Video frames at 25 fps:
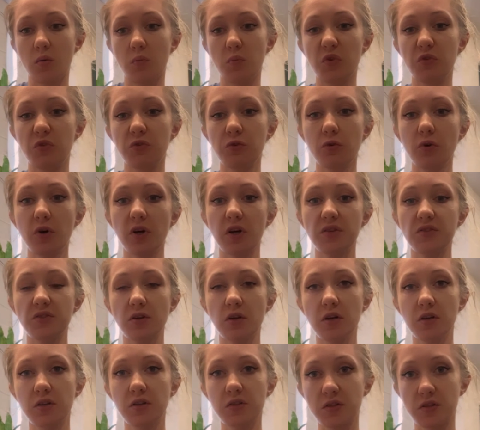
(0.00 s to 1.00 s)
Before I
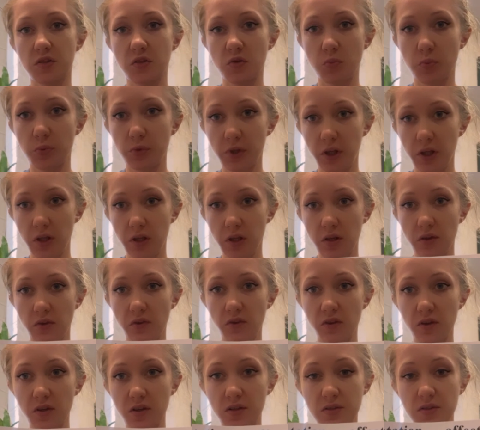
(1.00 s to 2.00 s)
start
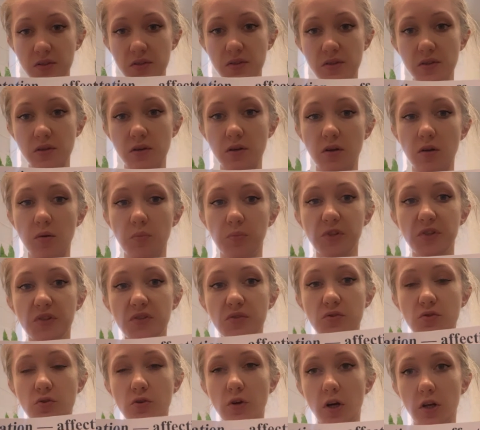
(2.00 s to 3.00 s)
explaining this,
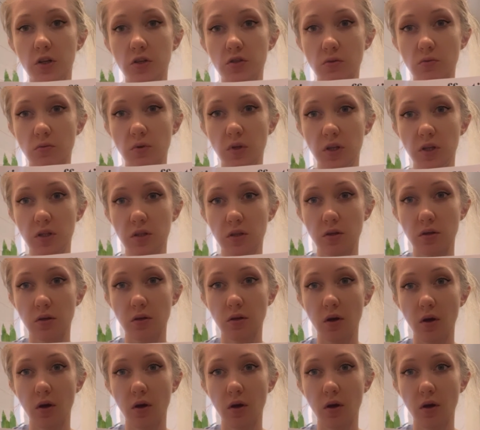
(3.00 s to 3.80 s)
please try to read.